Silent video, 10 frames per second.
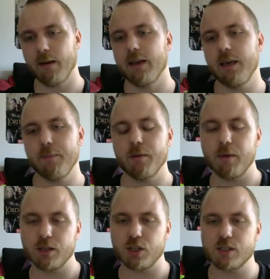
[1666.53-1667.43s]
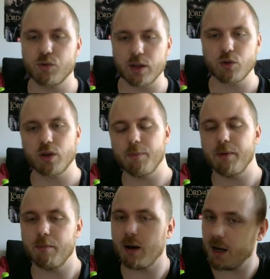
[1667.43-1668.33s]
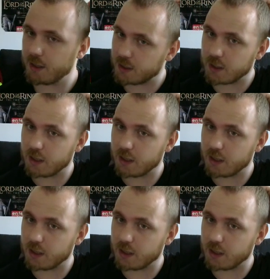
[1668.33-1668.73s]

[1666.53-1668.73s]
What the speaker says: keep in mind, just try to keep in mind